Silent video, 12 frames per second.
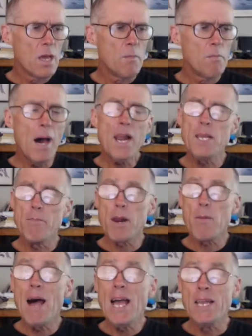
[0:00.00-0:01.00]
Mari
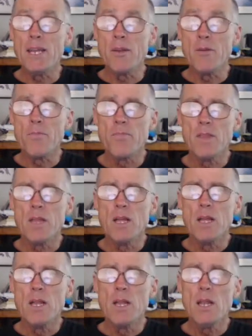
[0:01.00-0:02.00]
bermain.
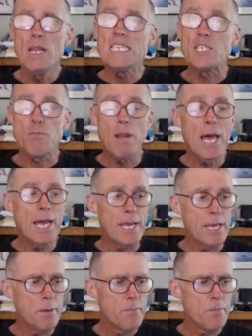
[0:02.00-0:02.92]
Let's play.